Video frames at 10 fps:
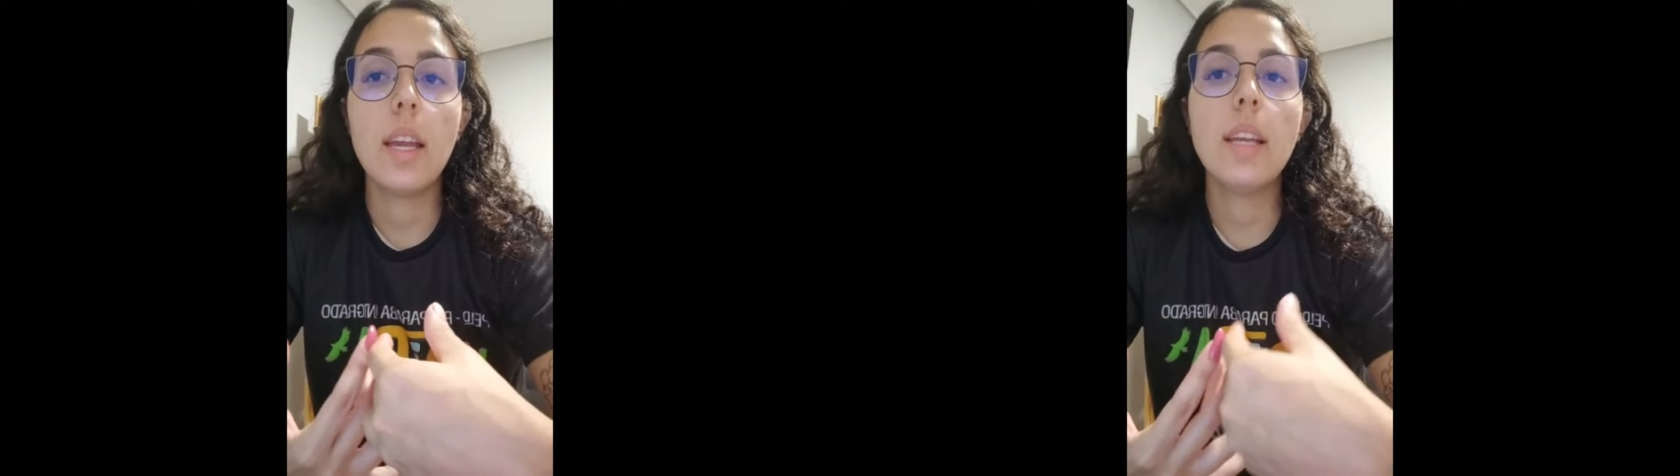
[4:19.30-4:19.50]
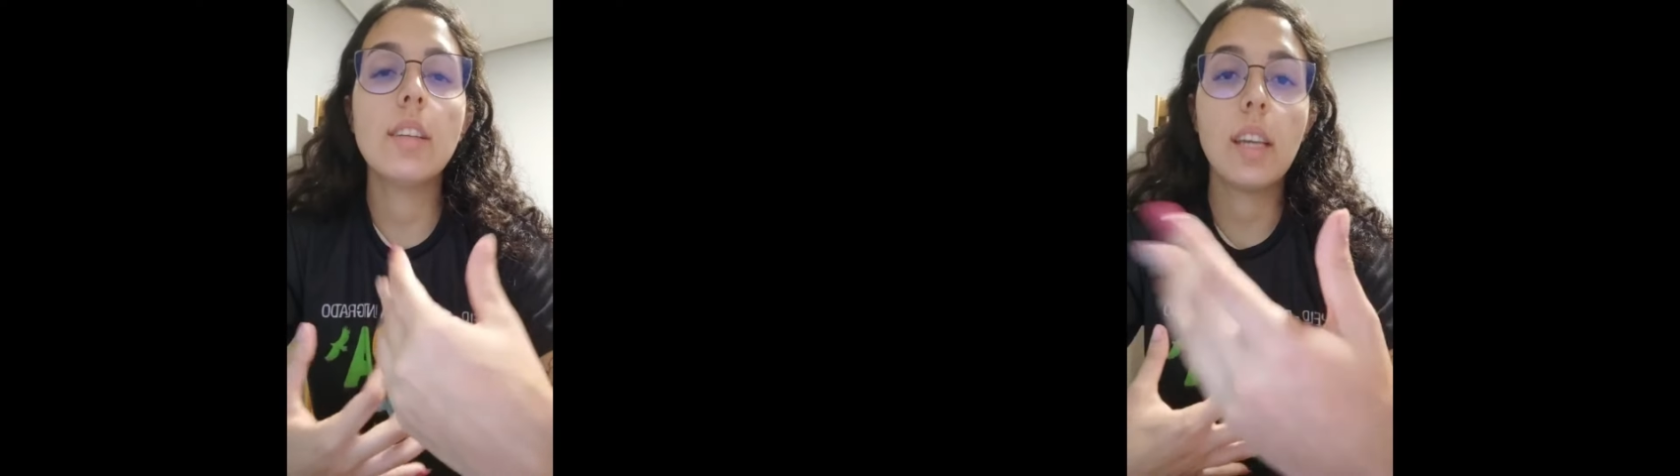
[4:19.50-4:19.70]

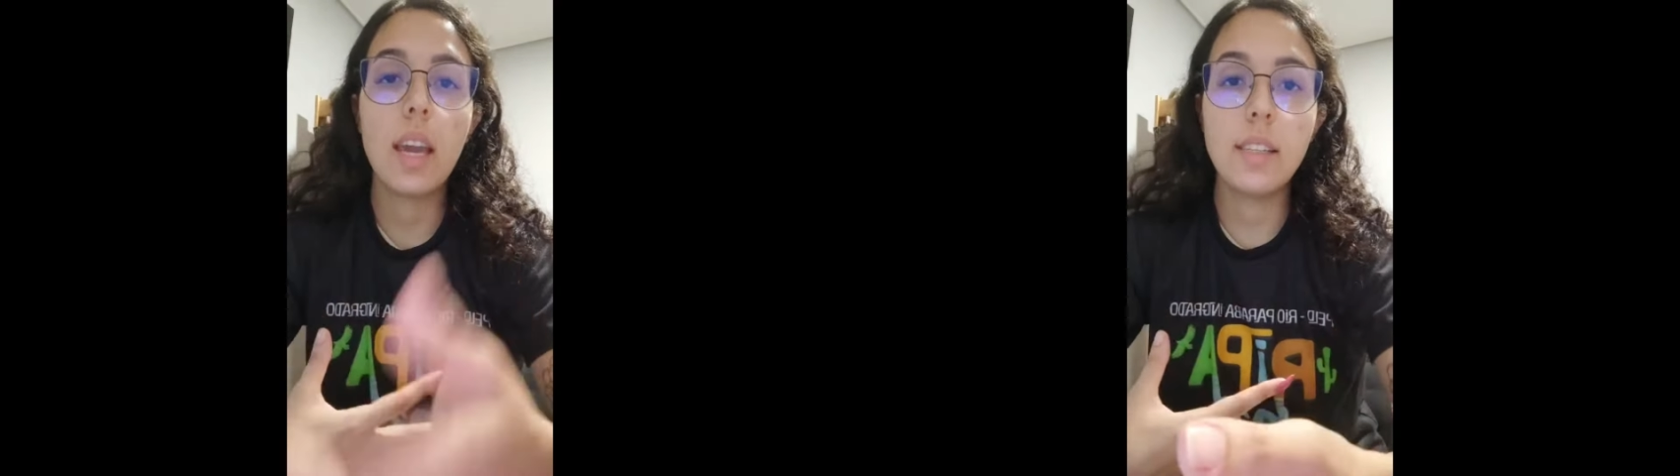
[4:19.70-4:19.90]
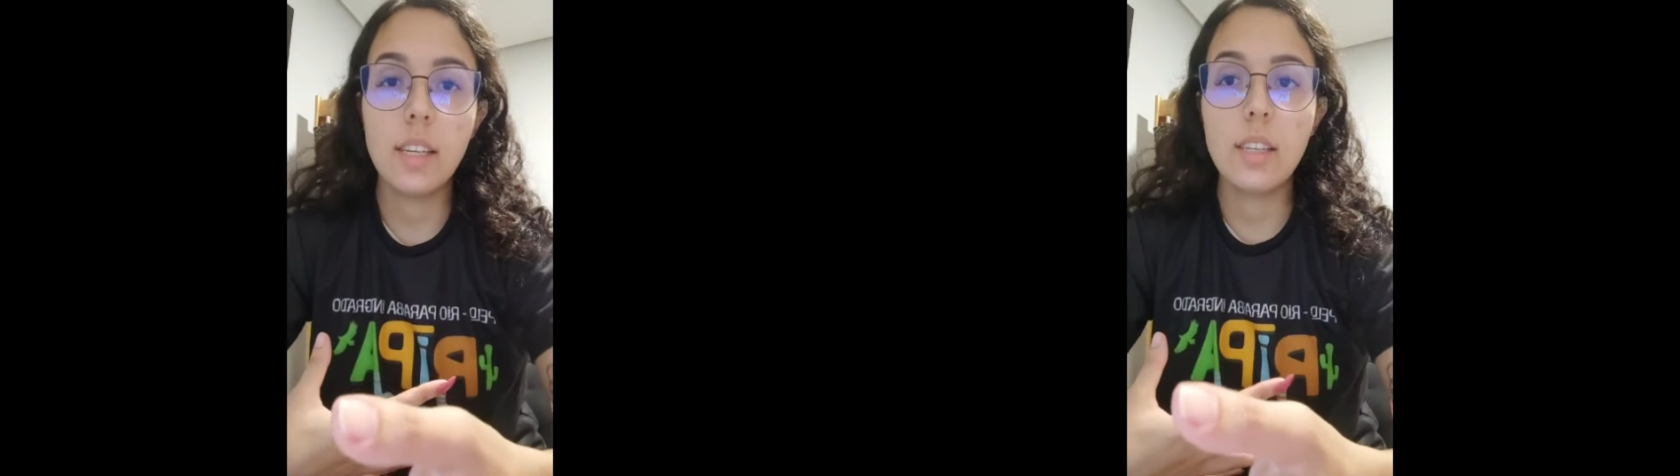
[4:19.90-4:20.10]

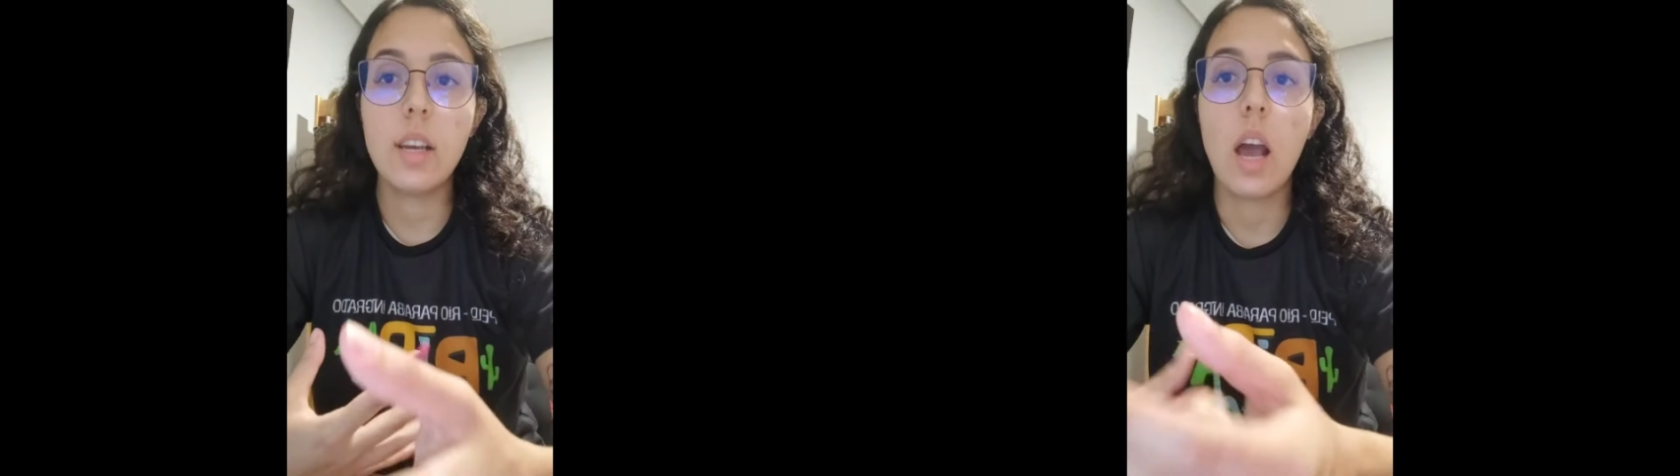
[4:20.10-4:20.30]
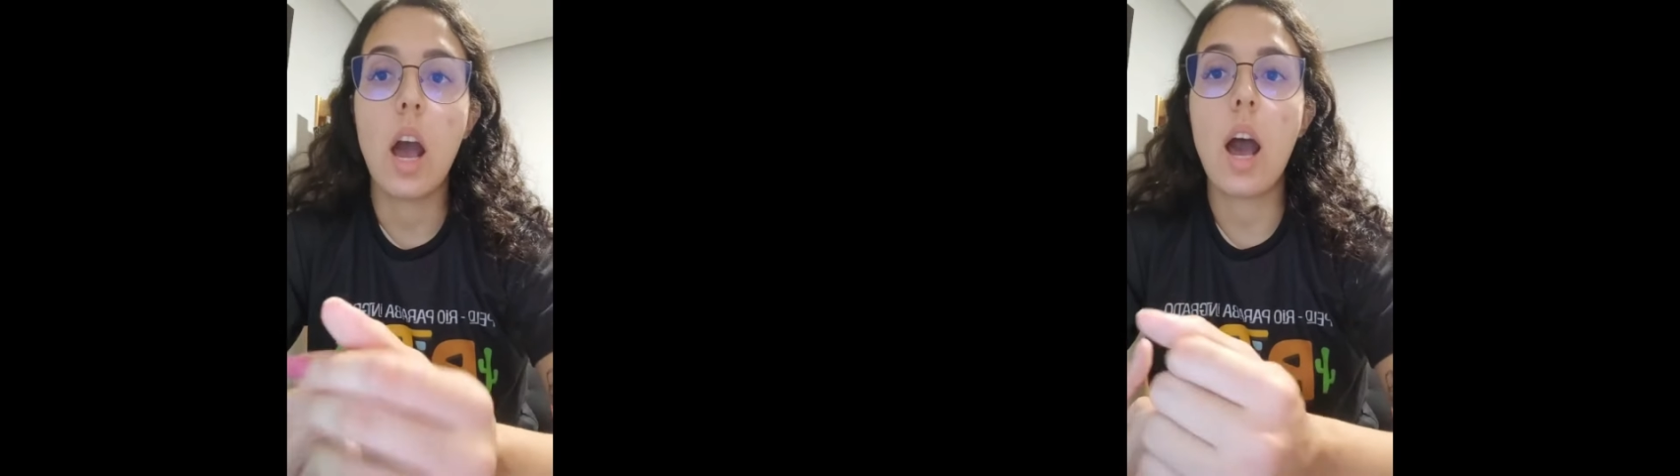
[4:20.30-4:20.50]

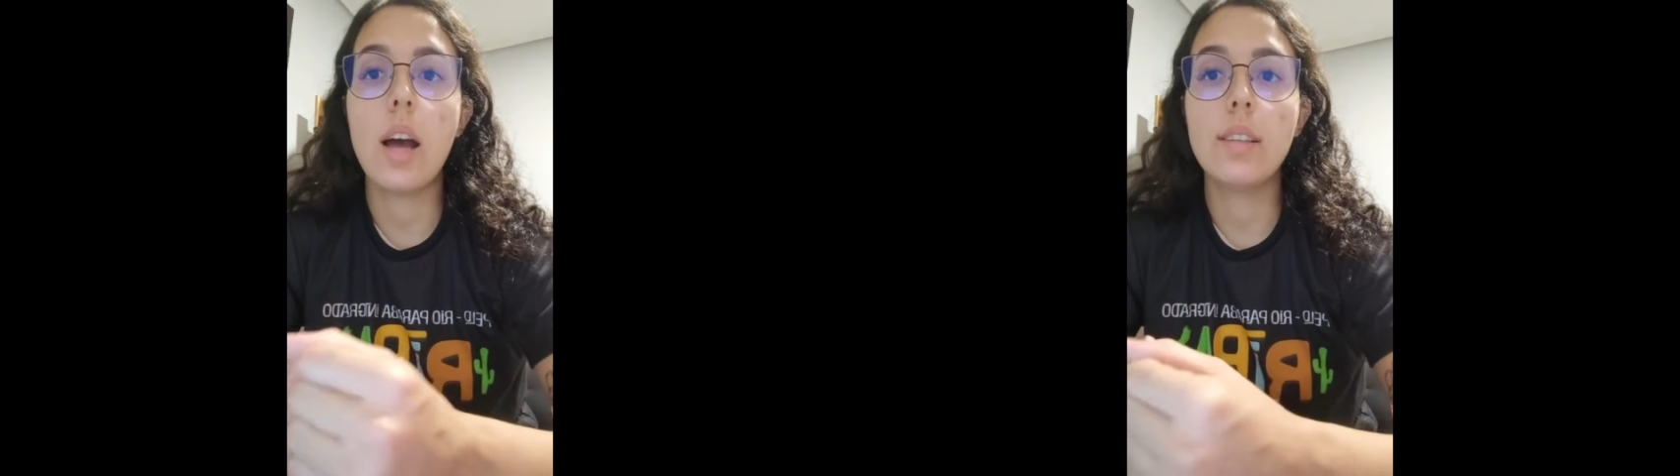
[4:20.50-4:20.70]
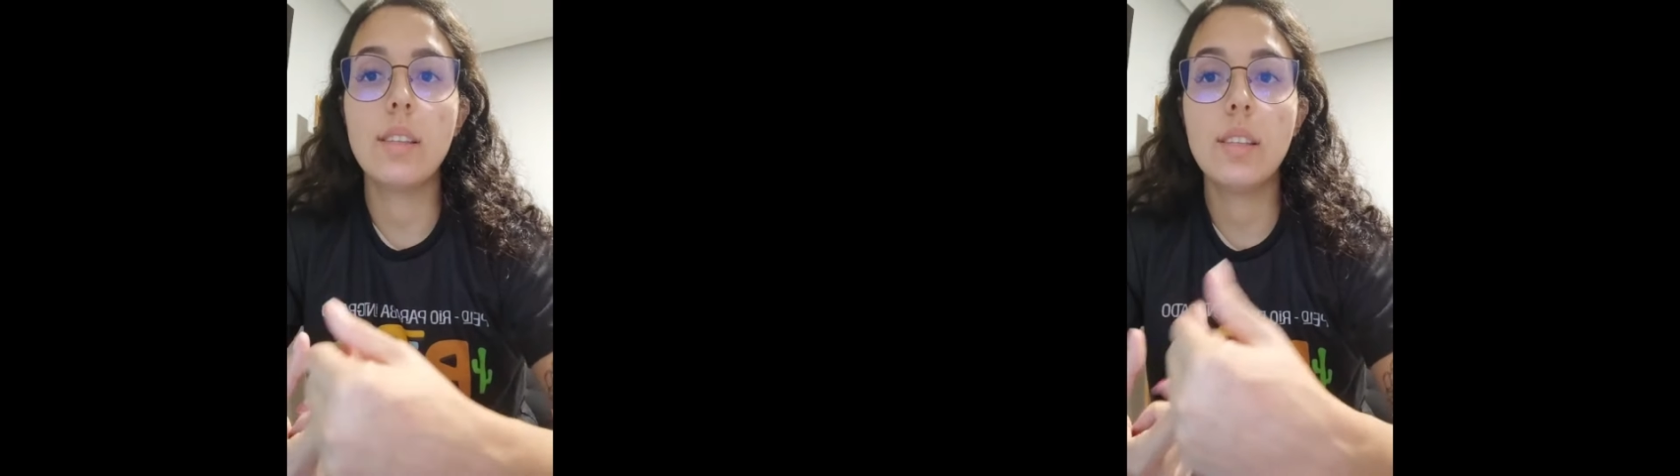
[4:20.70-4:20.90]
indicated
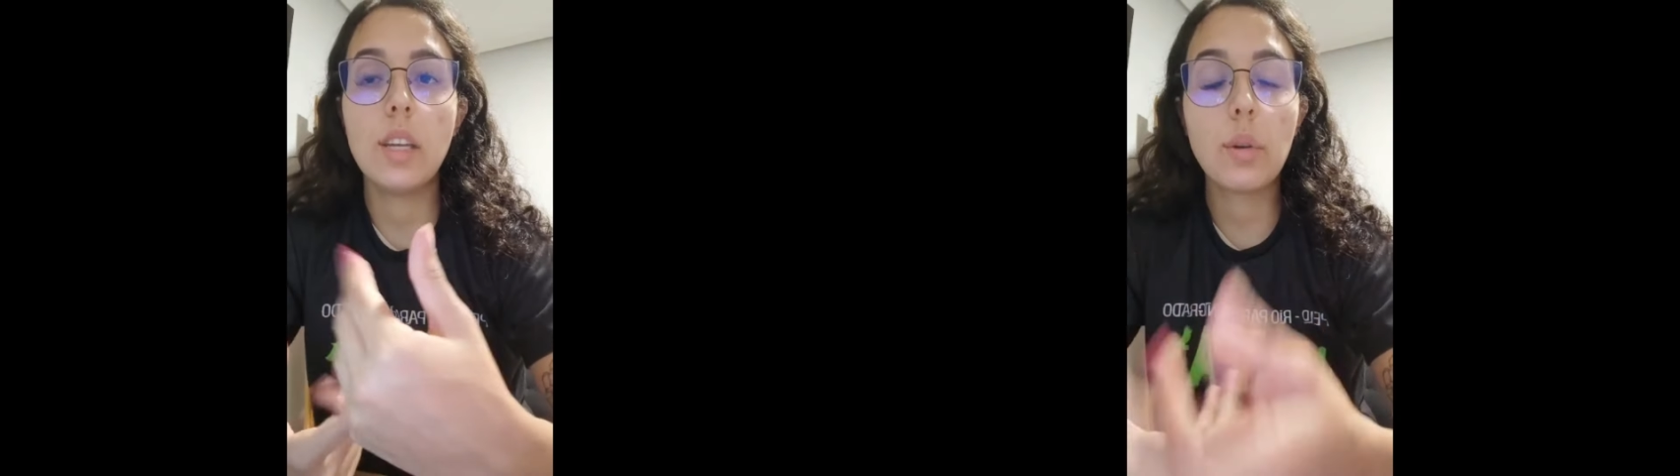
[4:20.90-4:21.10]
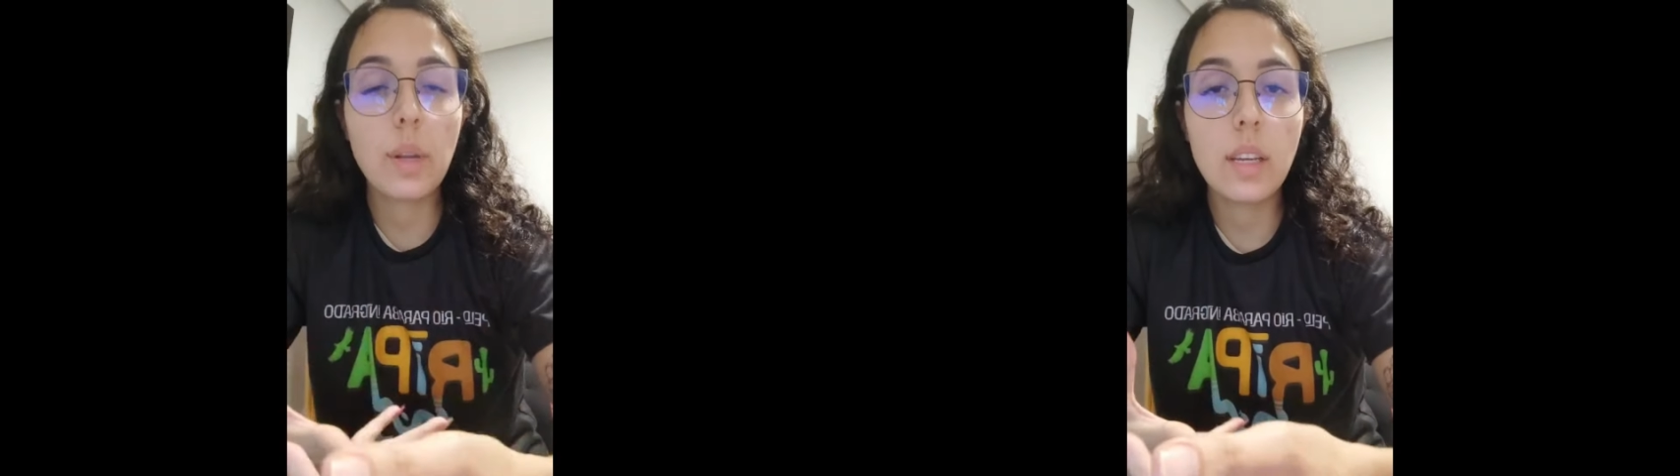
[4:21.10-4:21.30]
a
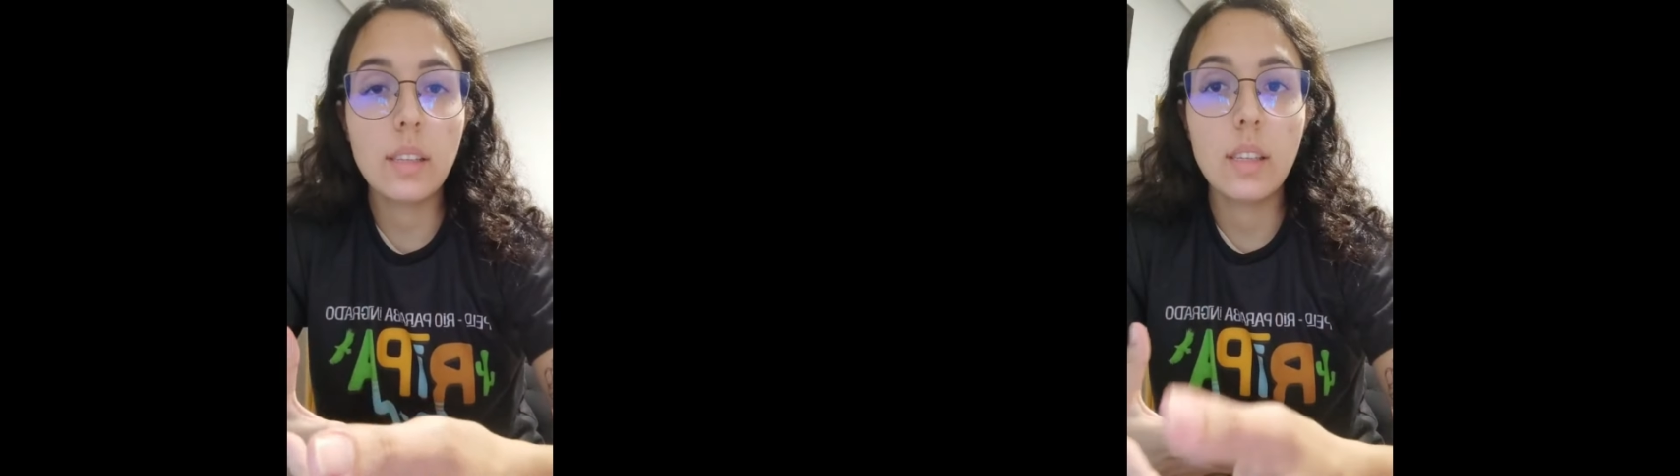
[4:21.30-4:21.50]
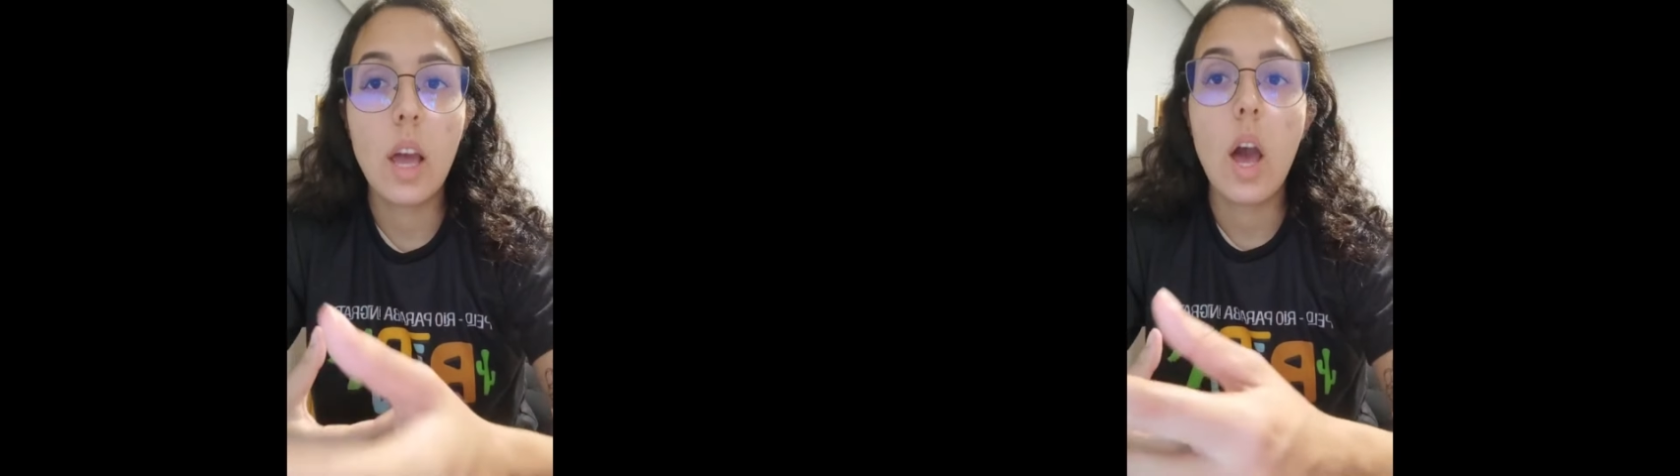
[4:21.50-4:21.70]

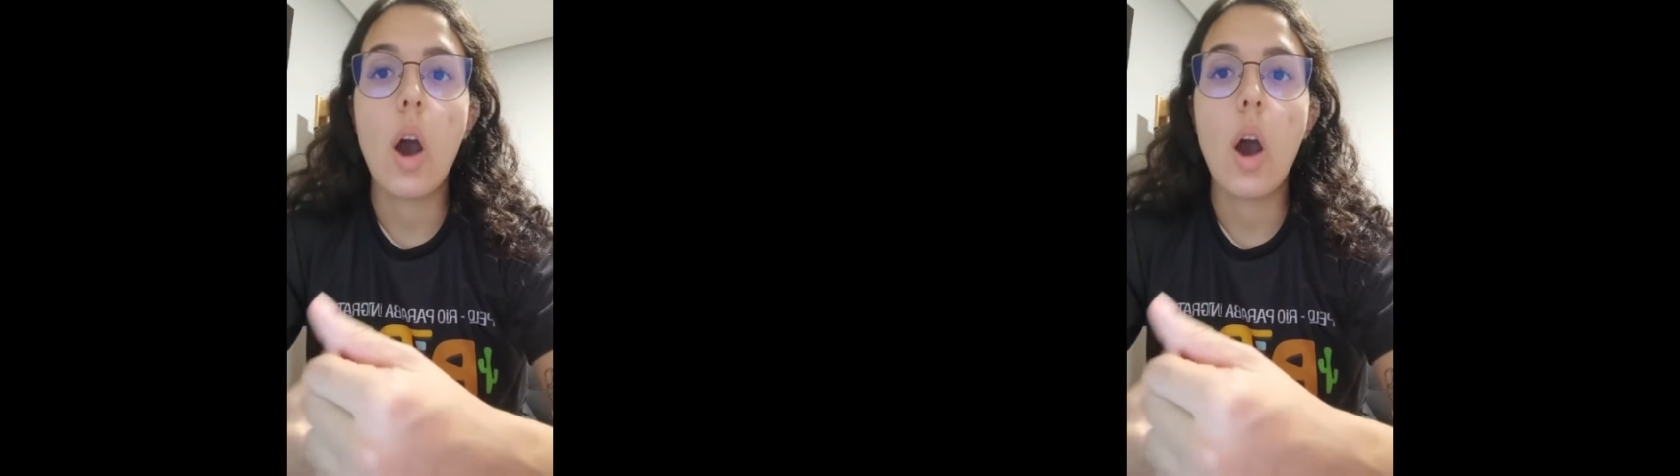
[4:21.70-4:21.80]
series